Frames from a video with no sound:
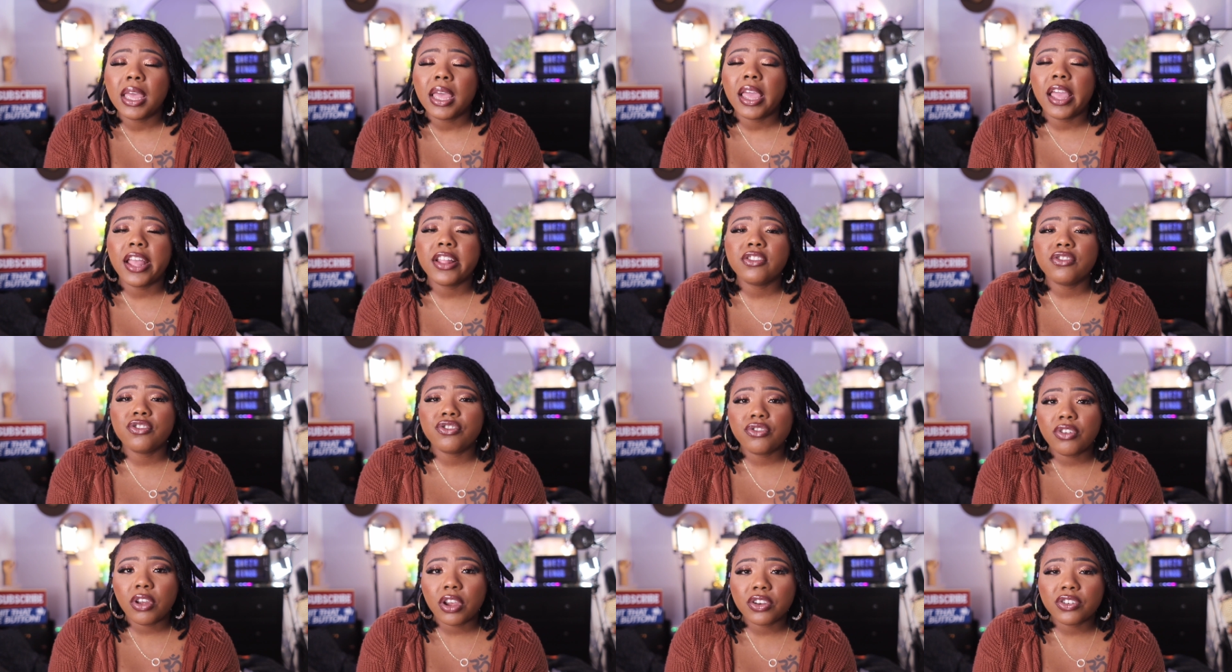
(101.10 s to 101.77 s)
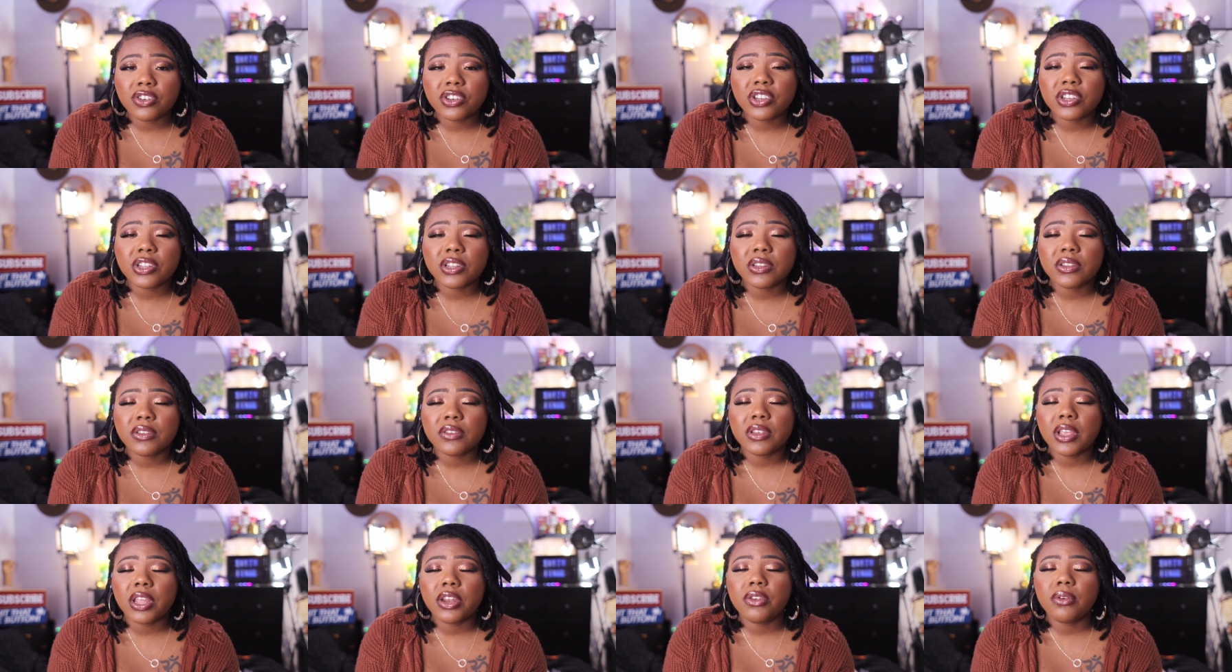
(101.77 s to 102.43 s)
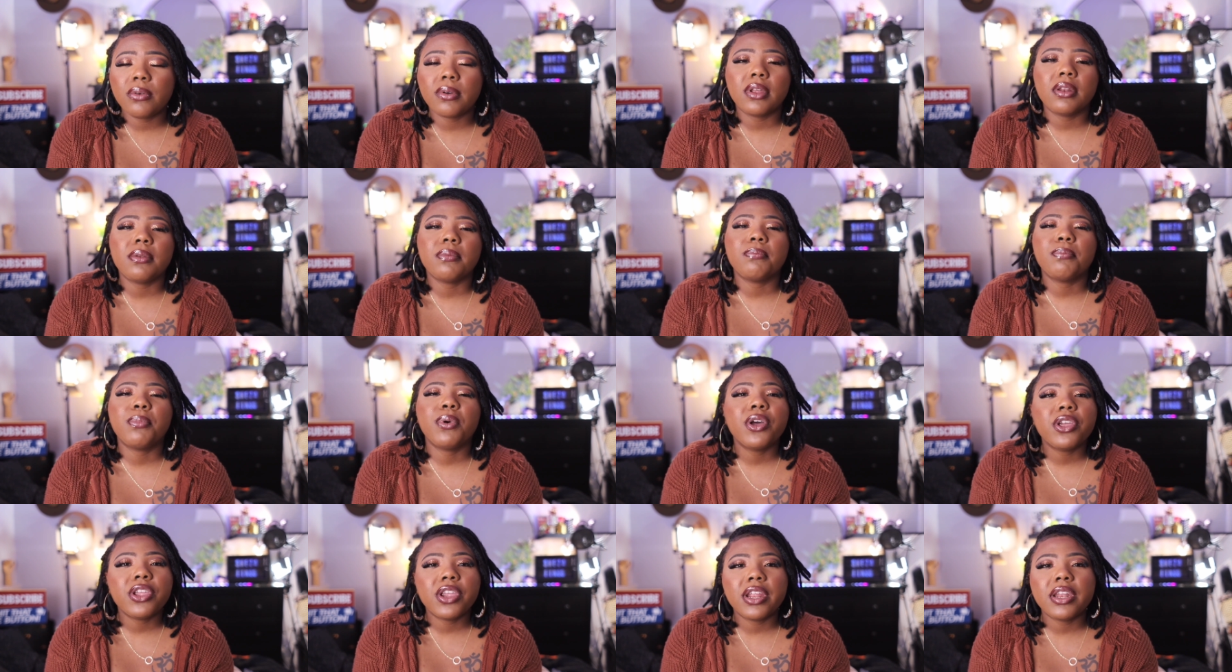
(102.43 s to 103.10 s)
instructions and you can
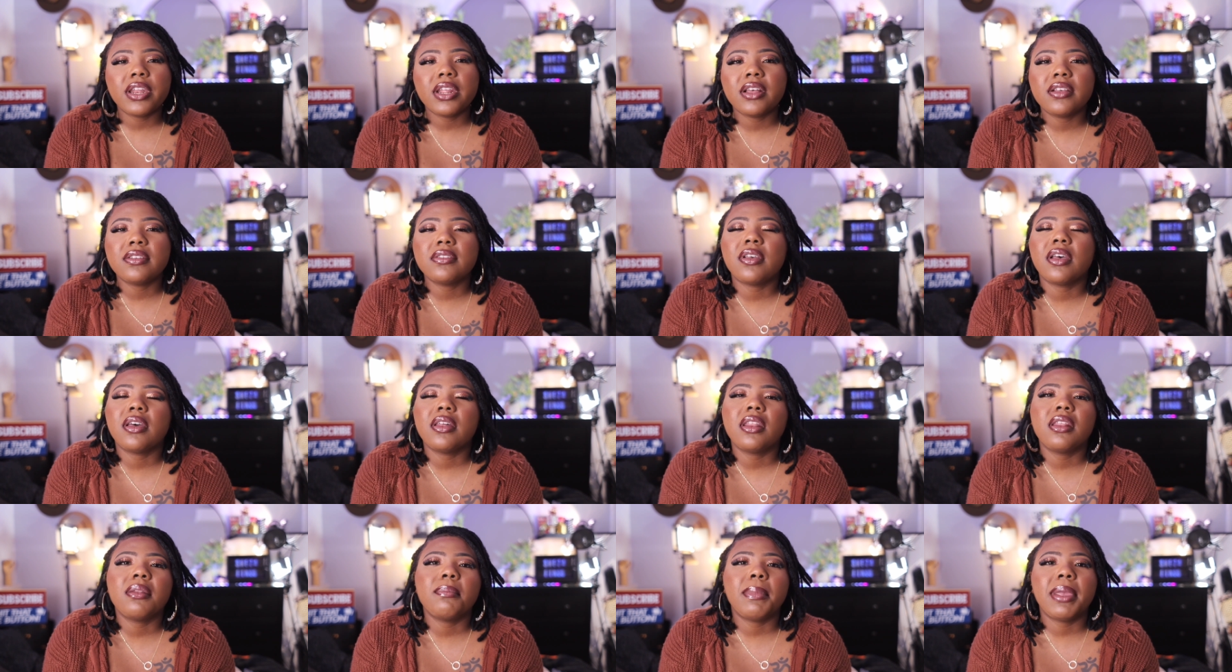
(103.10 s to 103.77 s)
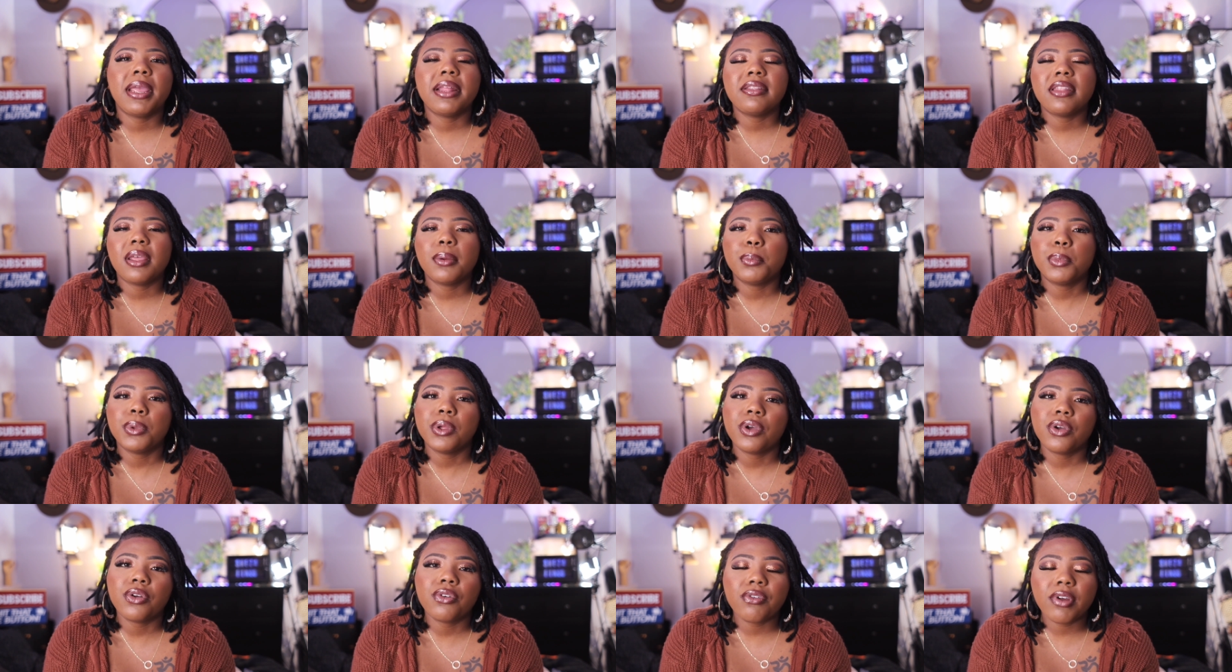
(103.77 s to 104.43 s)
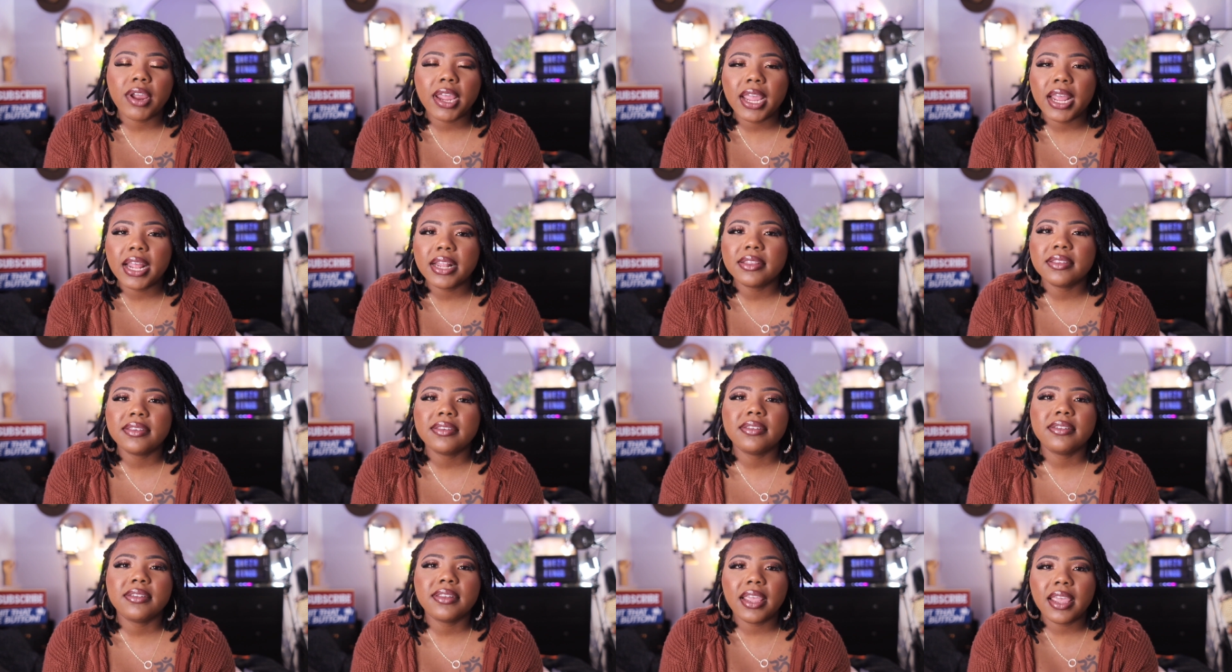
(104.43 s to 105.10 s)
put your nails on and make them look great and
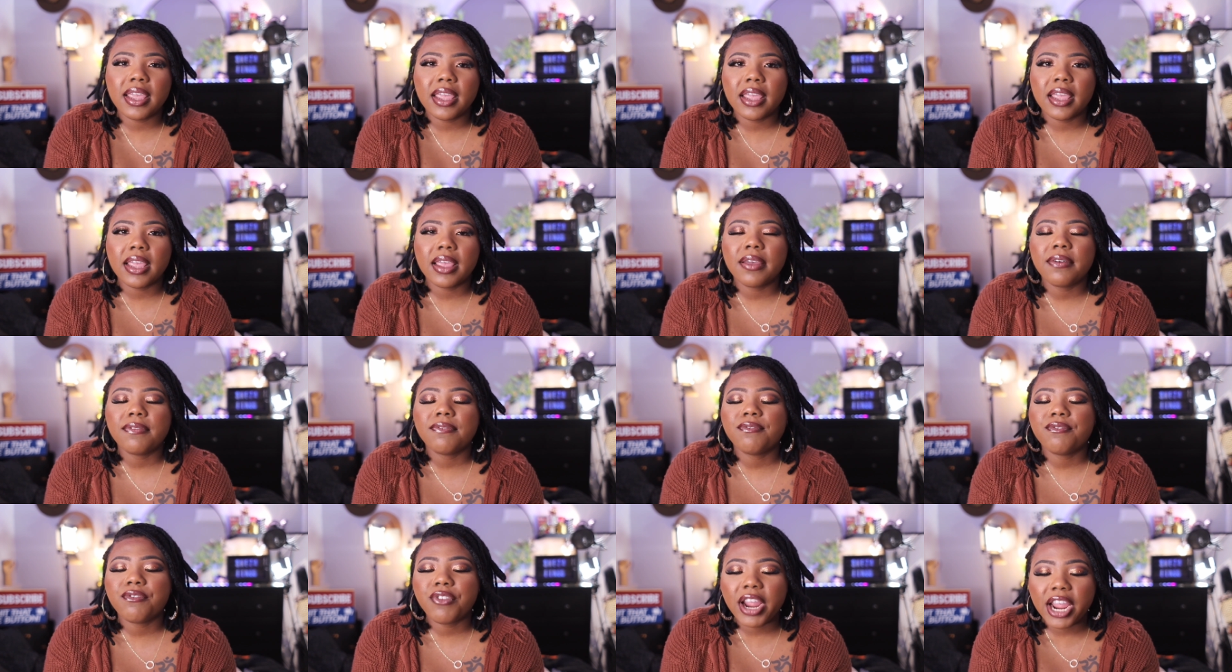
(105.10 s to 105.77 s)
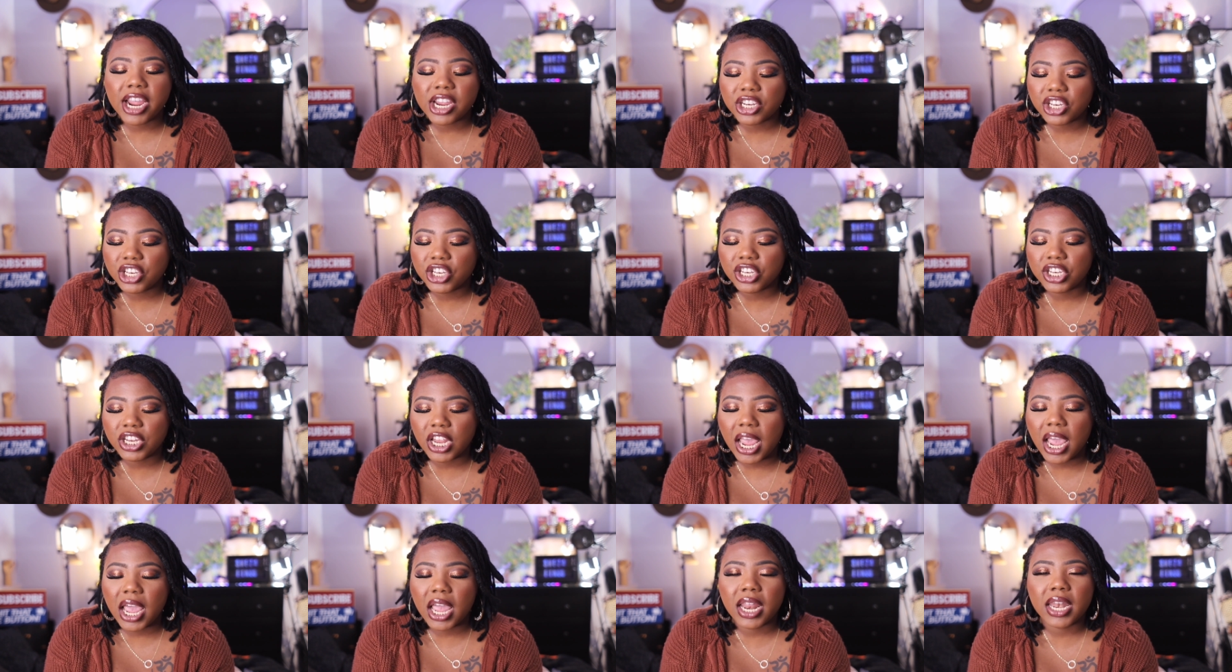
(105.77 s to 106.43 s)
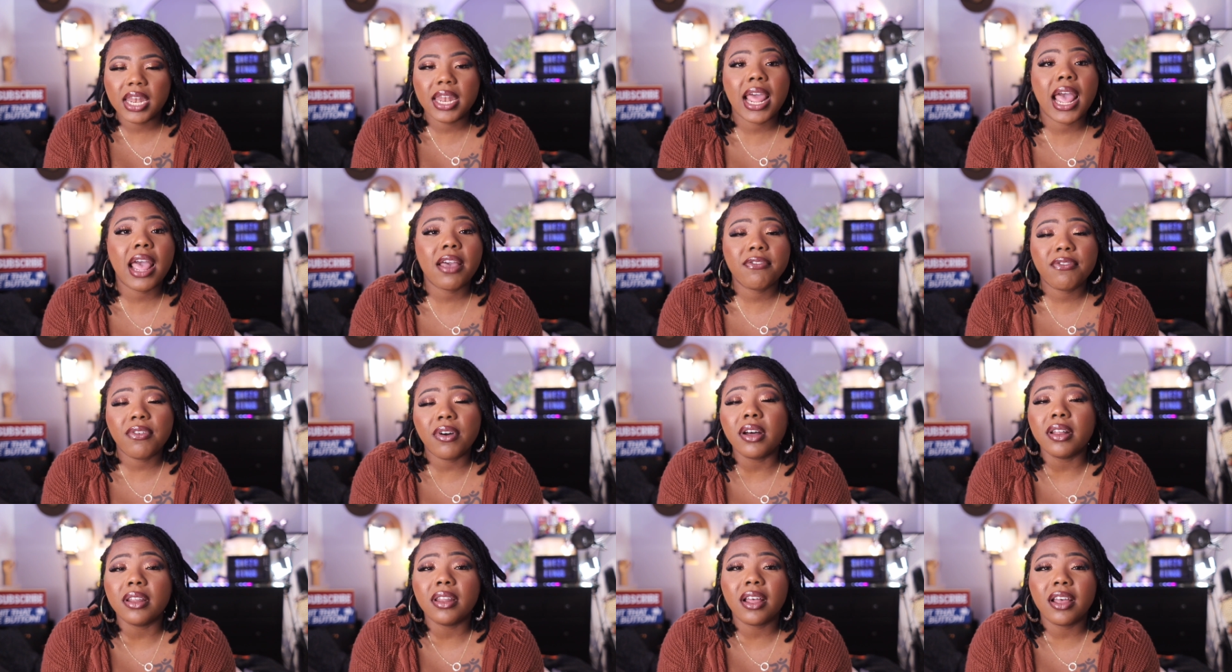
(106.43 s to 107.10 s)
stay fresh and not
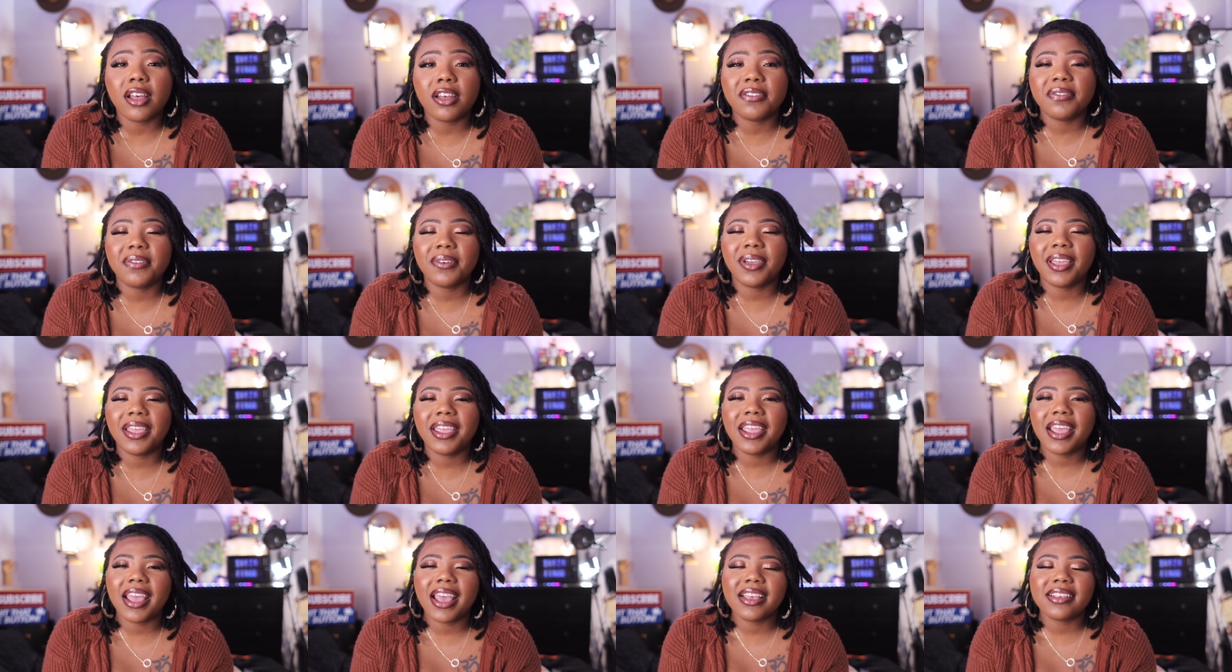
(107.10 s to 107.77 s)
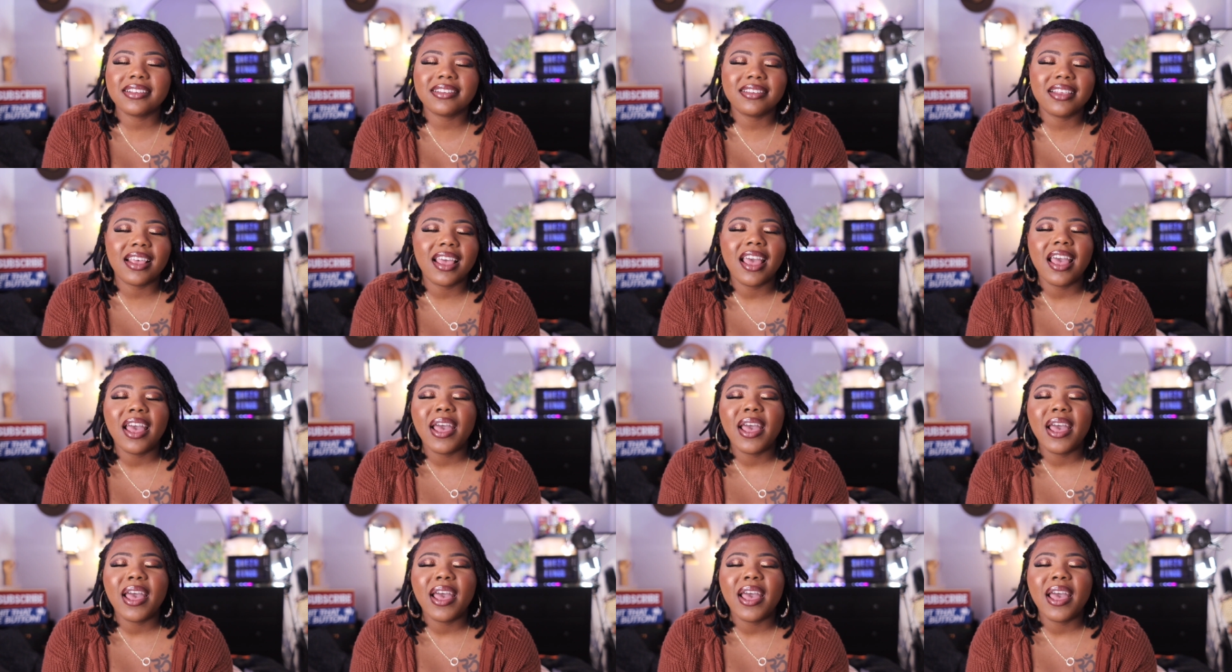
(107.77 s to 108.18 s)
fall off. Okay, you guys?